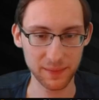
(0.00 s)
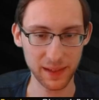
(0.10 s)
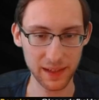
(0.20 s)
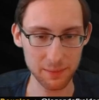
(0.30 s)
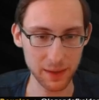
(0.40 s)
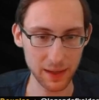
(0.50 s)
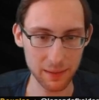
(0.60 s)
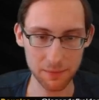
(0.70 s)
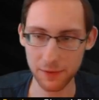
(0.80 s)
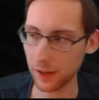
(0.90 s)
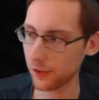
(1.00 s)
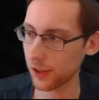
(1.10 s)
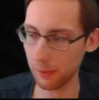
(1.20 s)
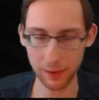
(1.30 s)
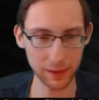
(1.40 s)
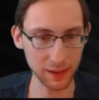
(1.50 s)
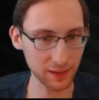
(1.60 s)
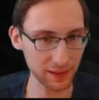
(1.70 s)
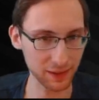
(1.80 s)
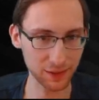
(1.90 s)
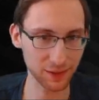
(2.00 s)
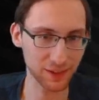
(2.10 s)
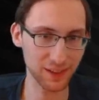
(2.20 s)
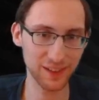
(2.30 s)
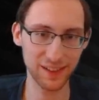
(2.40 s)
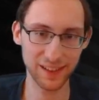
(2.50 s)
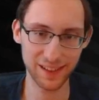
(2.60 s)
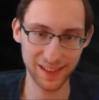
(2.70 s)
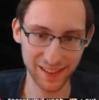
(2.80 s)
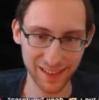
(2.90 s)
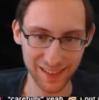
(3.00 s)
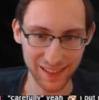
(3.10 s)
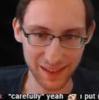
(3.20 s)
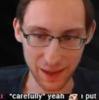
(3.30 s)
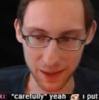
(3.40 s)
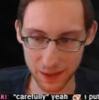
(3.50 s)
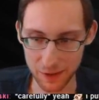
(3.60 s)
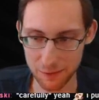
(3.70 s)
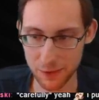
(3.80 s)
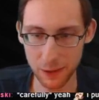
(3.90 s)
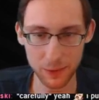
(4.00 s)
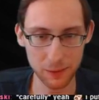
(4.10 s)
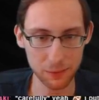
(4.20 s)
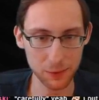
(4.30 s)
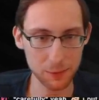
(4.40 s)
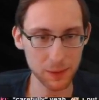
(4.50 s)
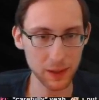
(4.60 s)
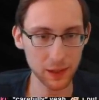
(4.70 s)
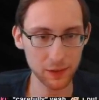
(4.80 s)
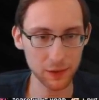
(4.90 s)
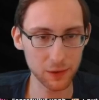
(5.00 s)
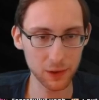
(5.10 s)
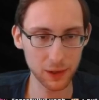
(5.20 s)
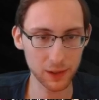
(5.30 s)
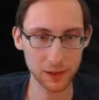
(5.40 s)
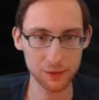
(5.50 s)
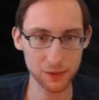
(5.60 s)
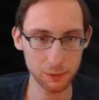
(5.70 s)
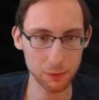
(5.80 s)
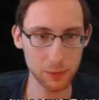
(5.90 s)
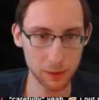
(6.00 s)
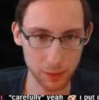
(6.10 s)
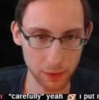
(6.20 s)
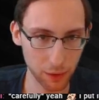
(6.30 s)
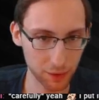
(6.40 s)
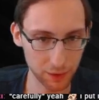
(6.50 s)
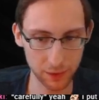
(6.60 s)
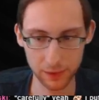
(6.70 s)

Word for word: I am, I am fat-shaming Kenai, honestly. Like, a lot of problems would be less annoying if he would be a bit thinner.